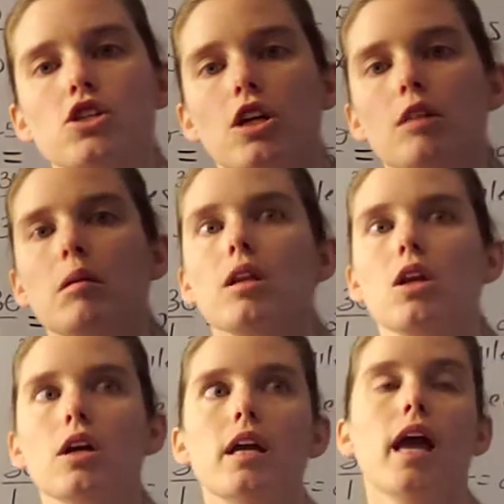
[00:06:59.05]
you're going to be
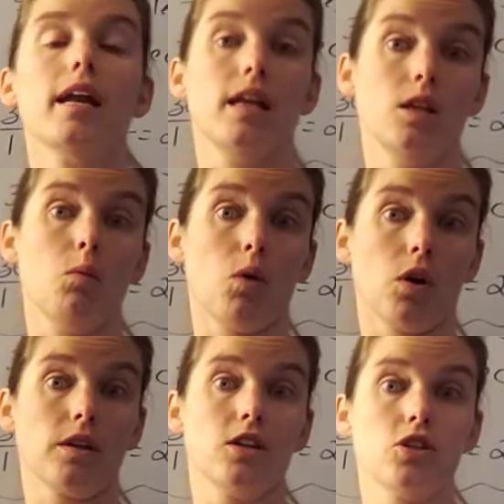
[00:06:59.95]
looking at in the
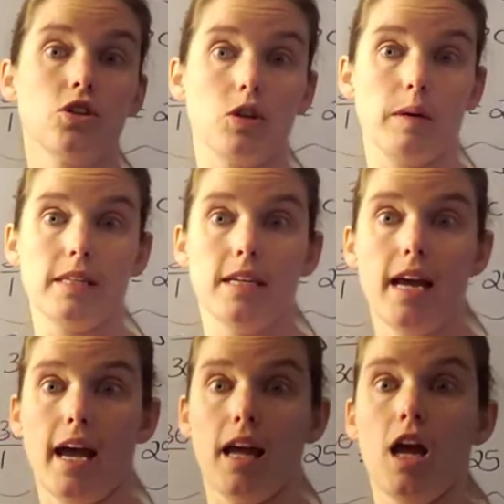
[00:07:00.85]
work that you're doing
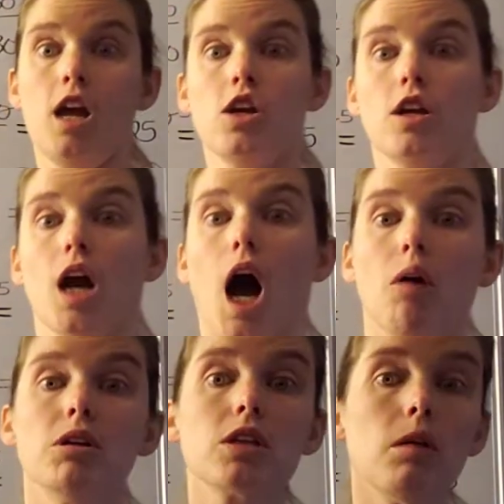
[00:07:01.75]
today. You can
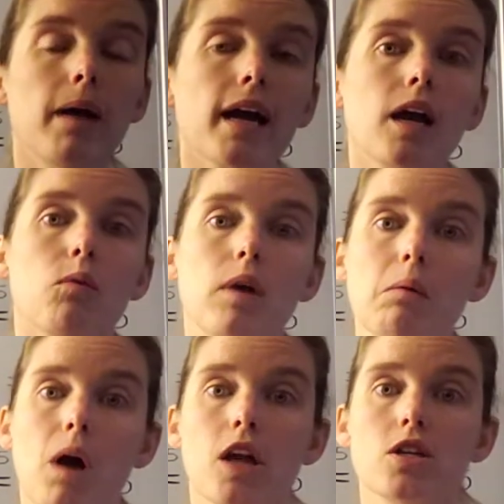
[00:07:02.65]
always go back and
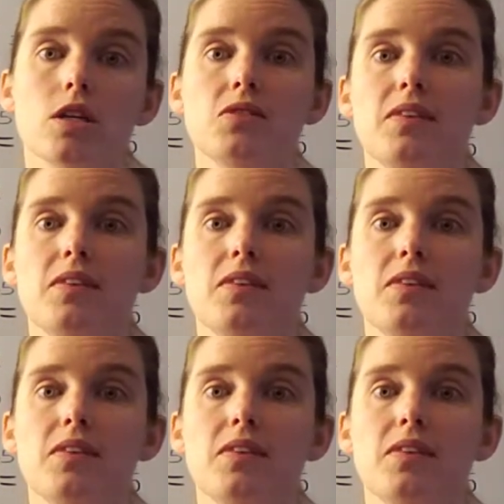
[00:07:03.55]
rewatch this